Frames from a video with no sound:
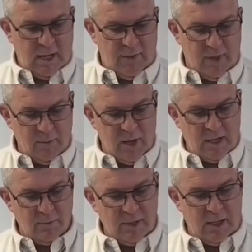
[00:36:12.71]
And they
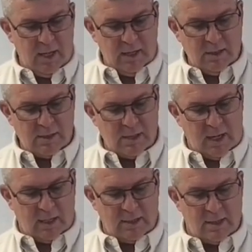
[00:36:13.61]
made him the king the
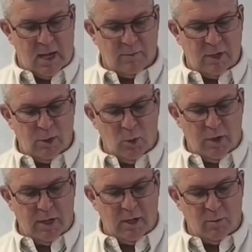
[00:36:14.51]
second time and
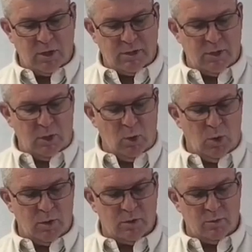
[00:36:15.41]
anointed him unto the
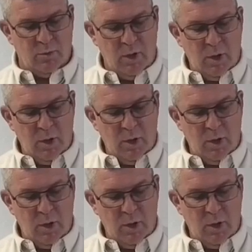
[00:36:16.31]
Lord to